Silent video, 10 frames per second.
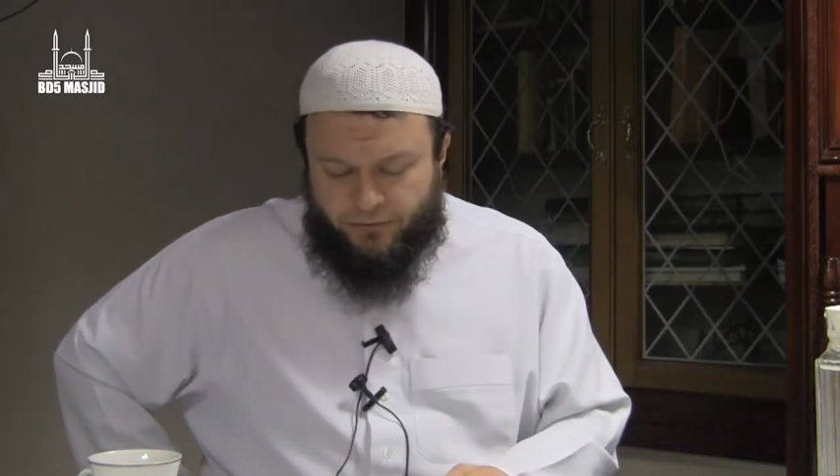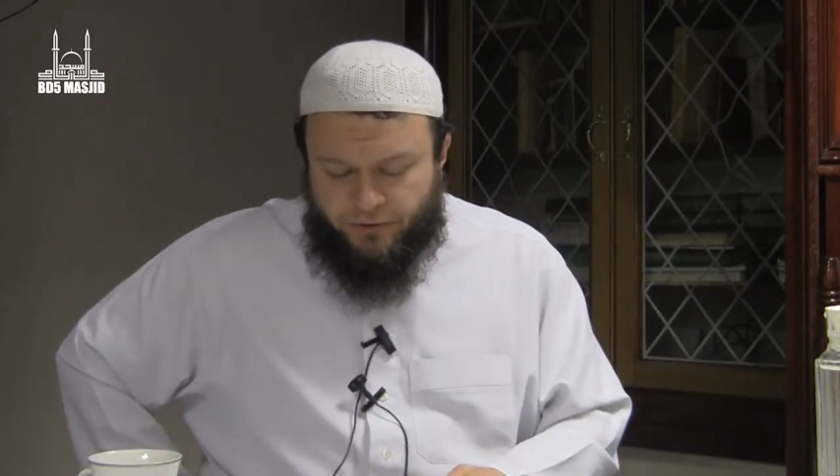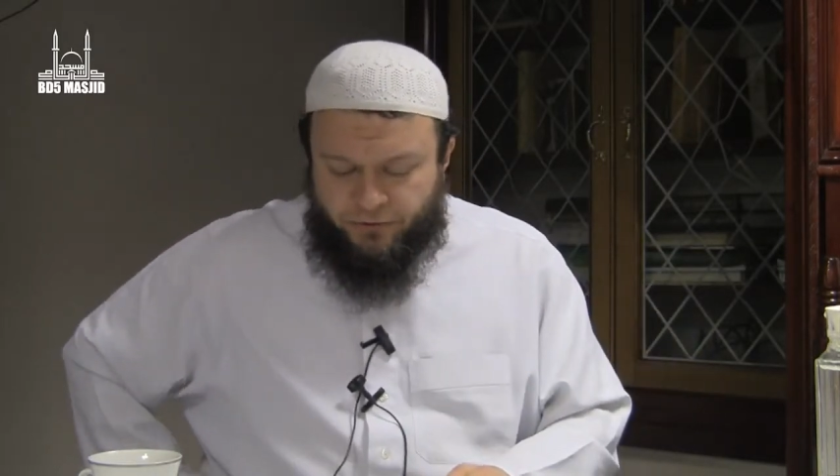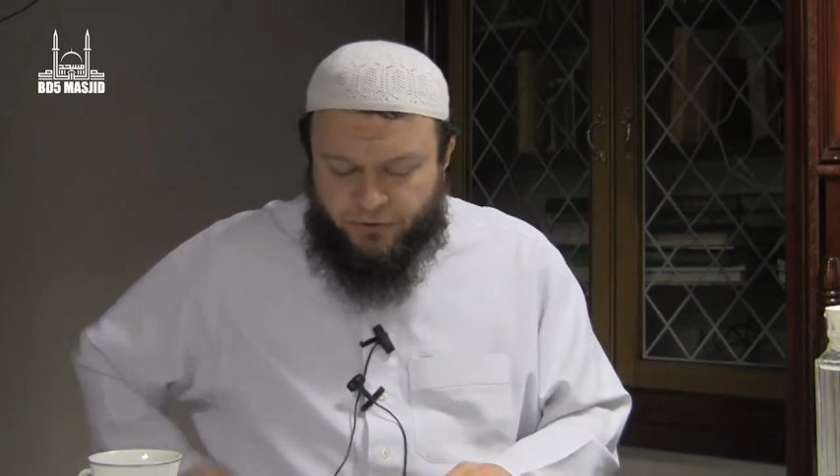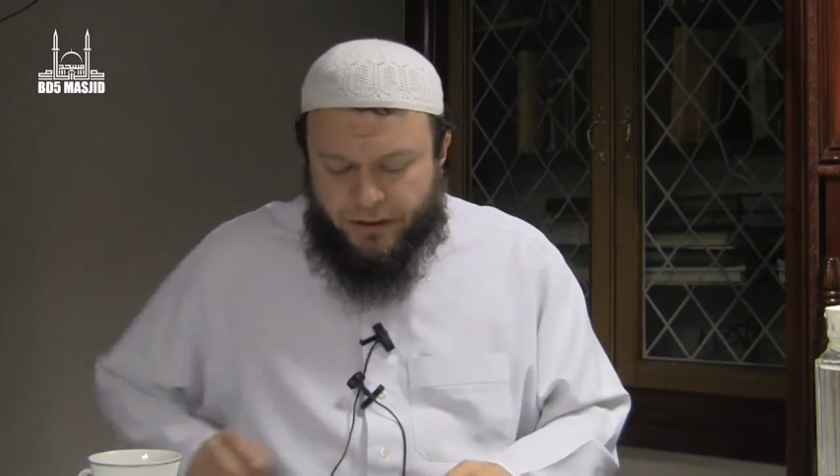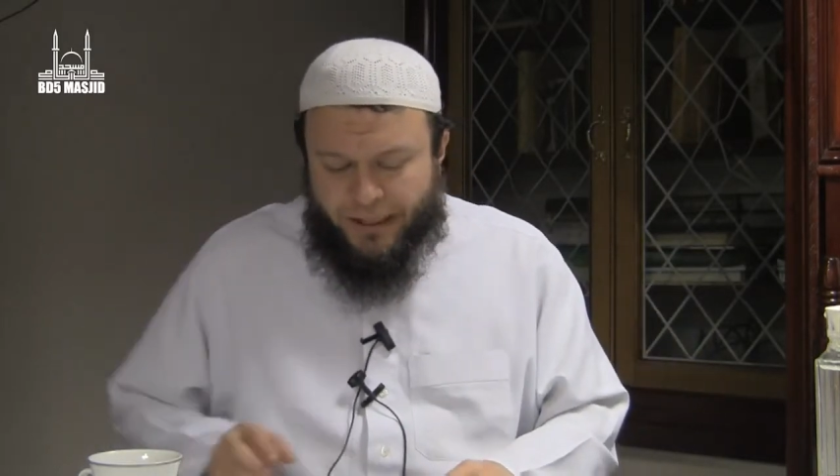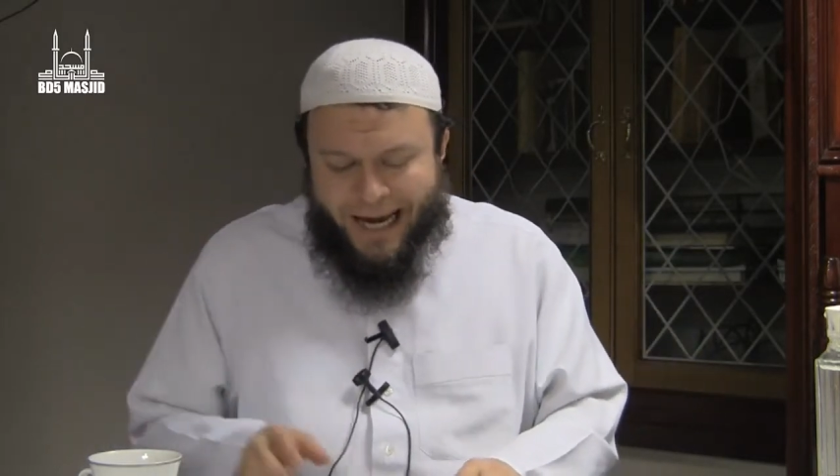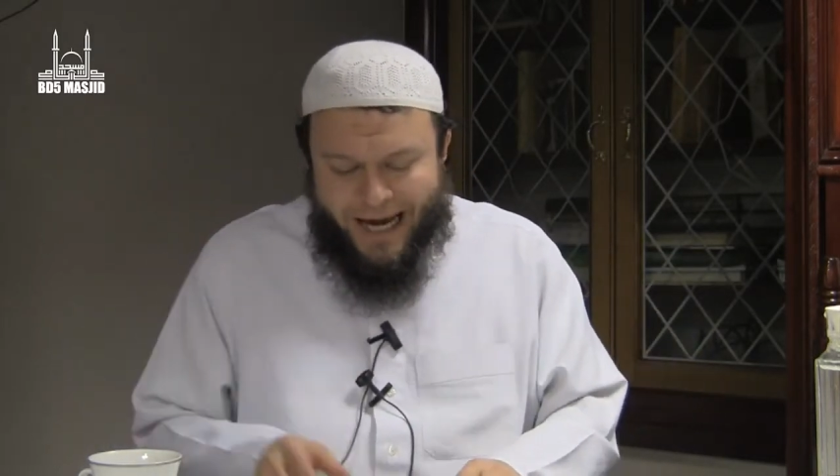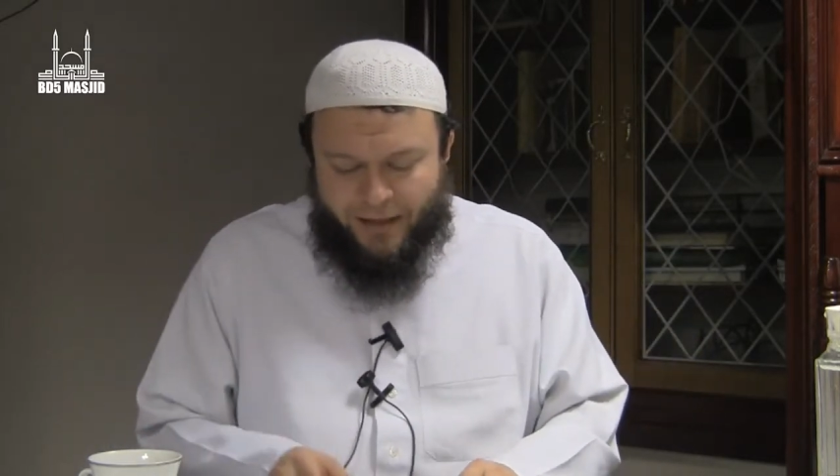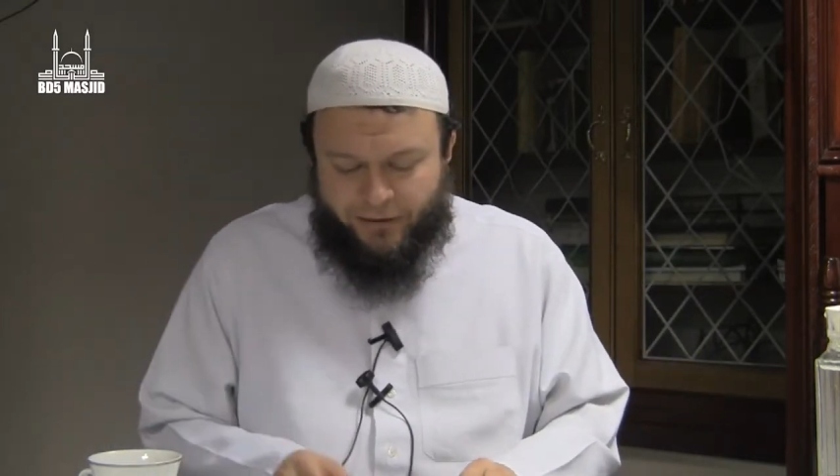
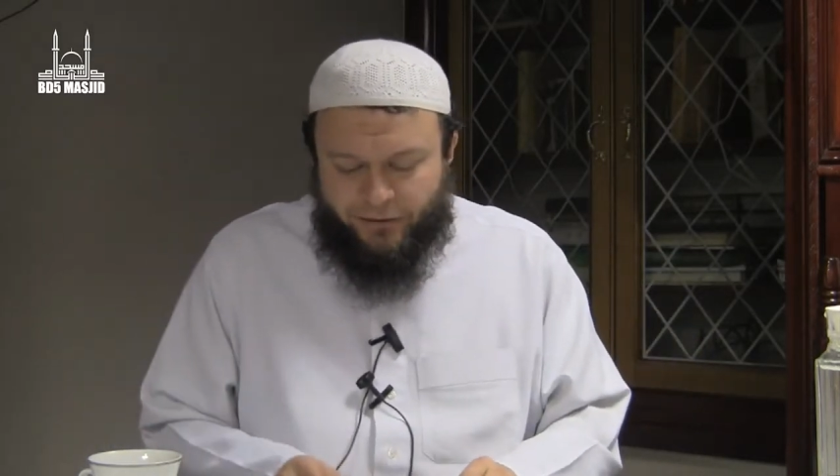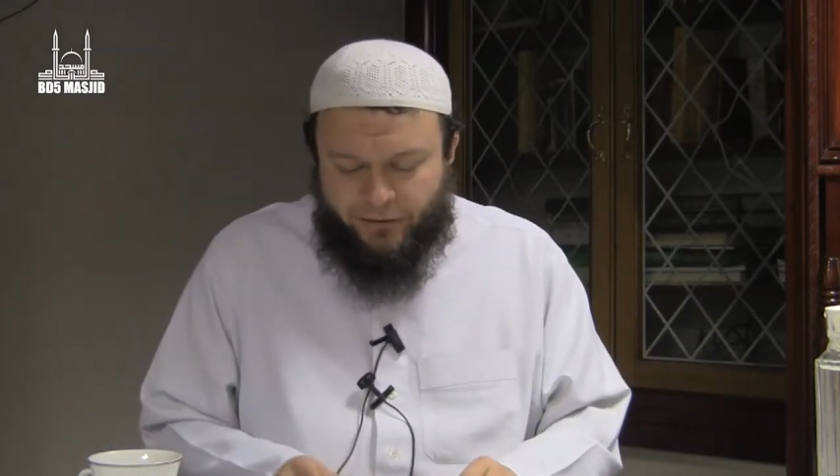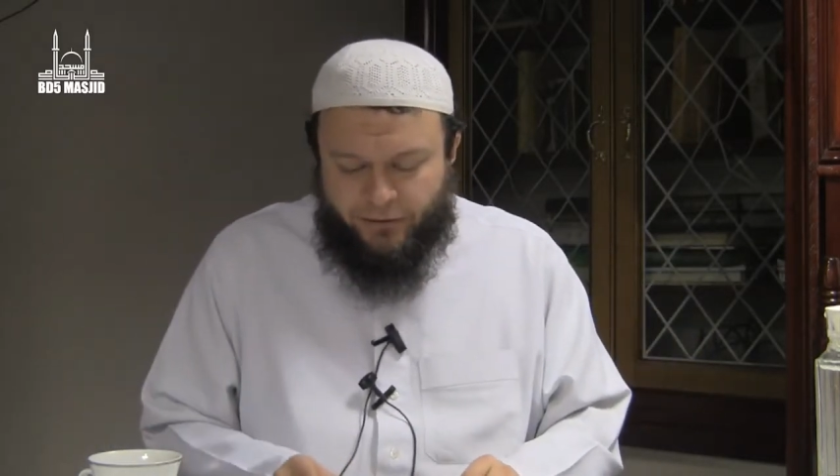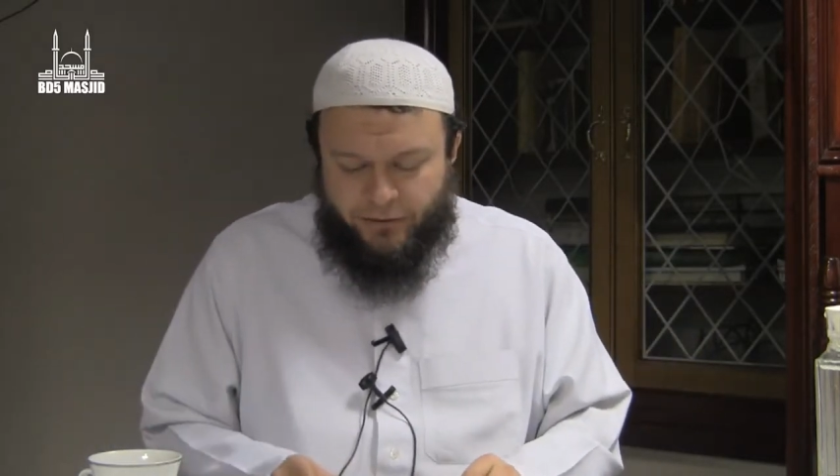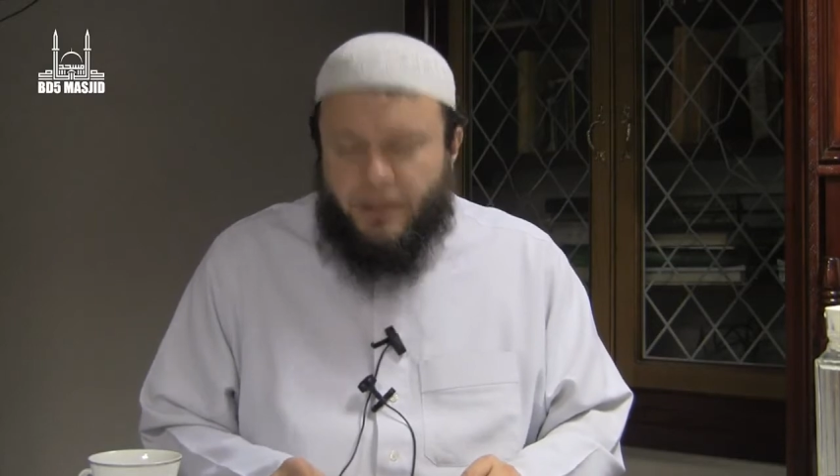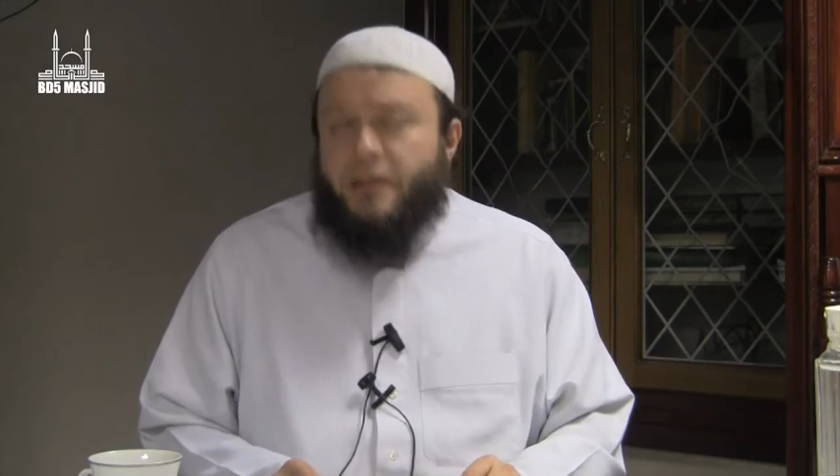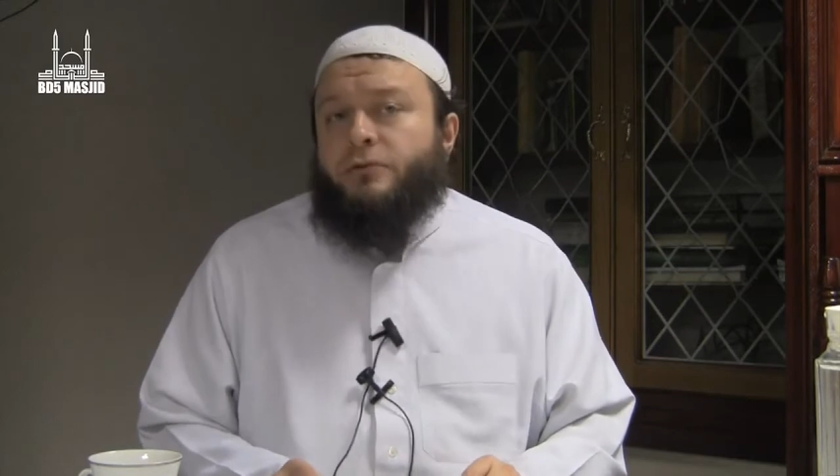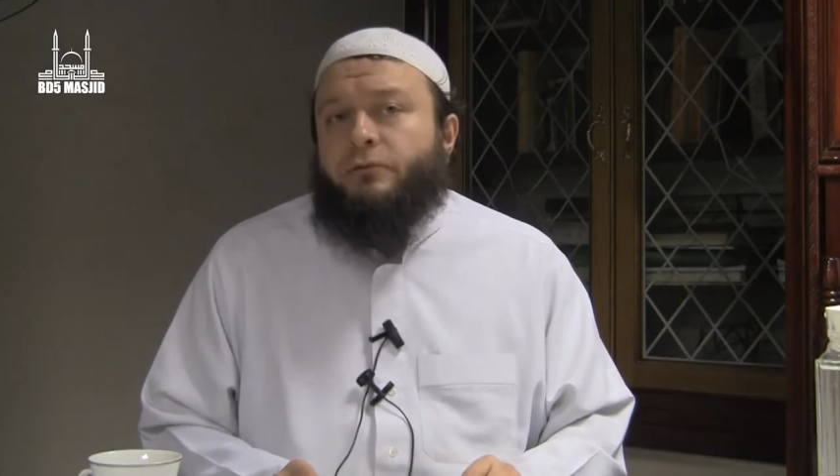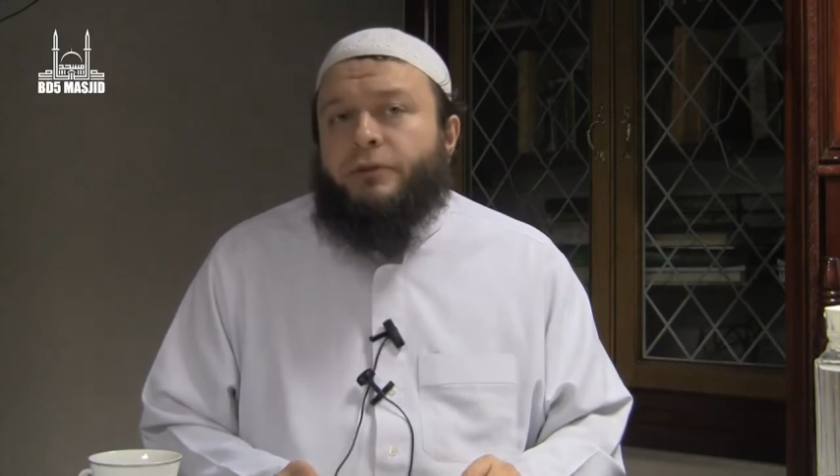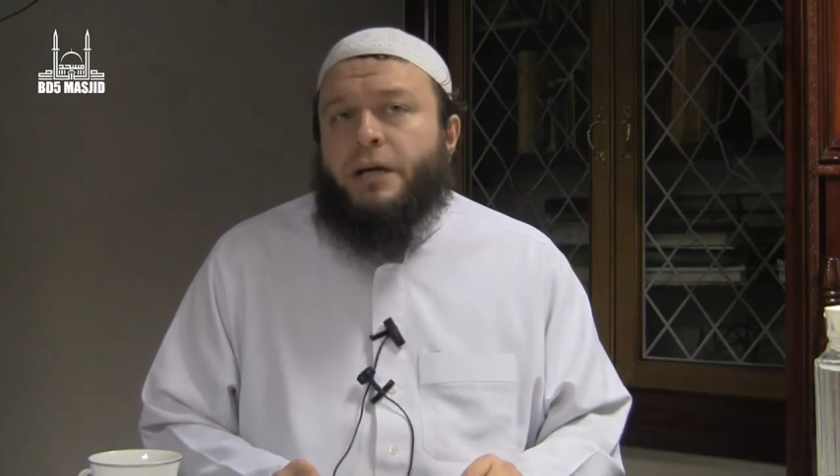58
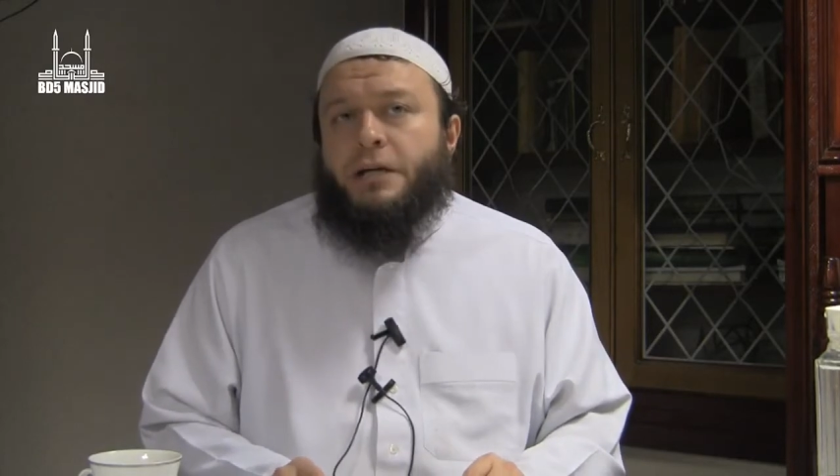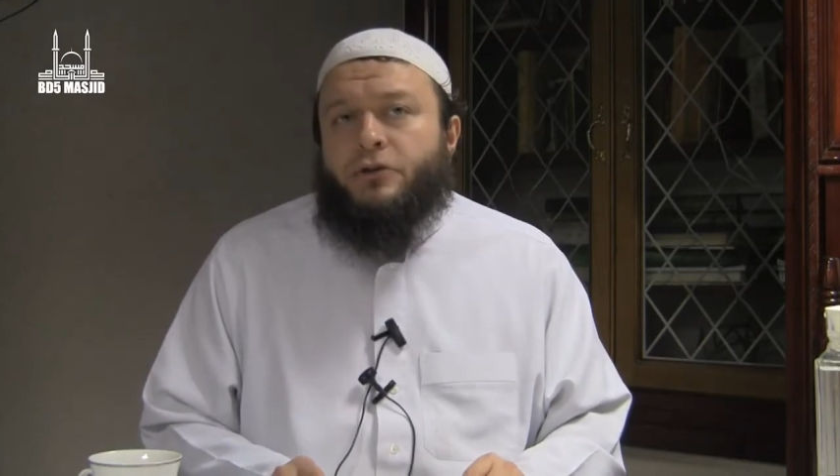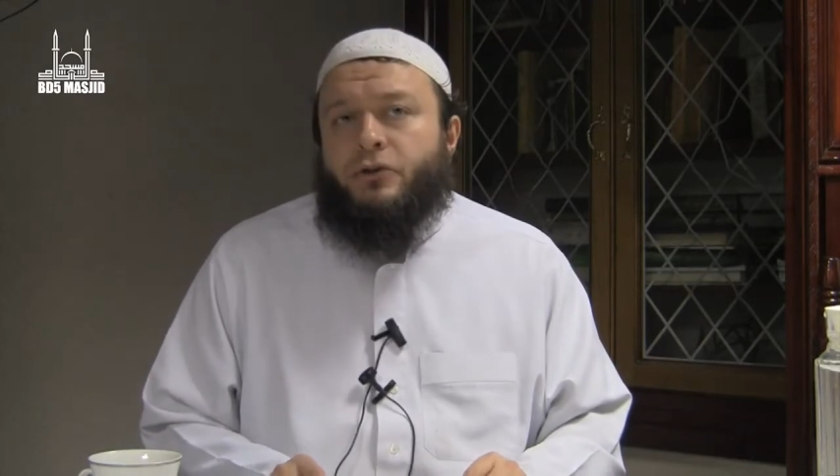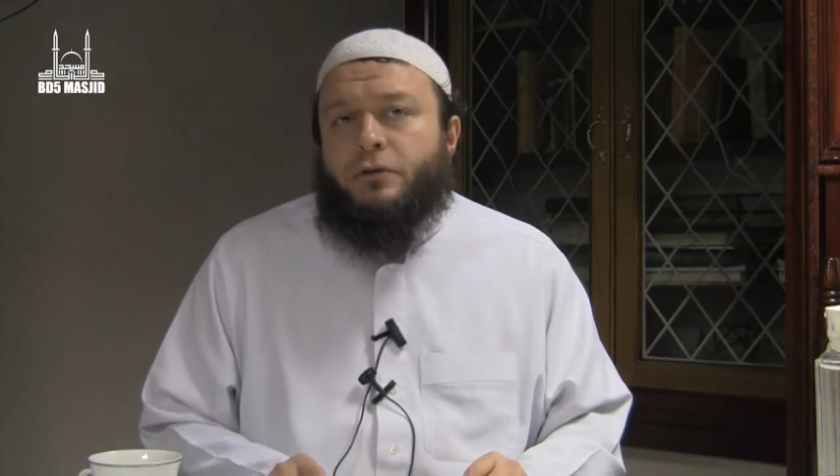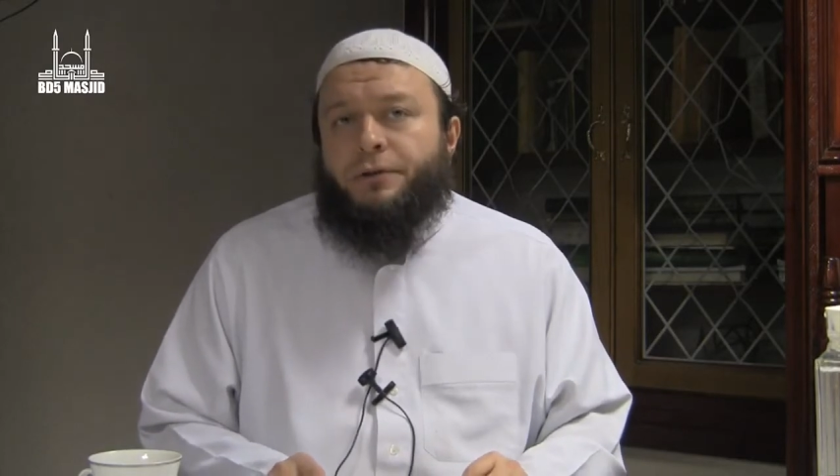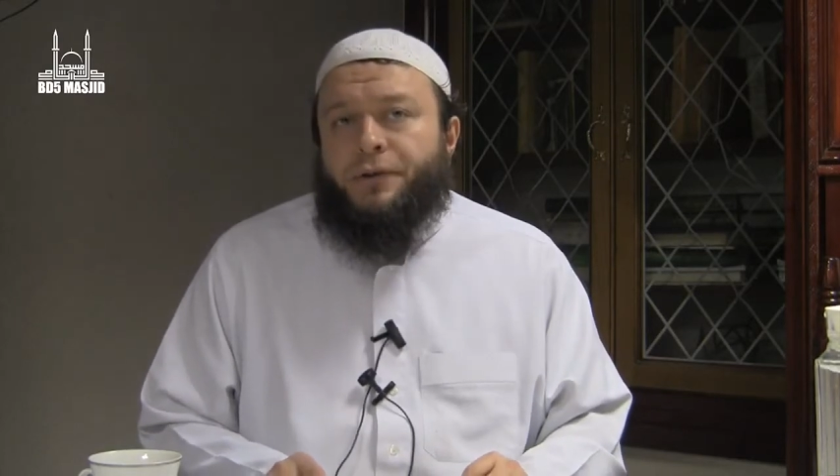years of age,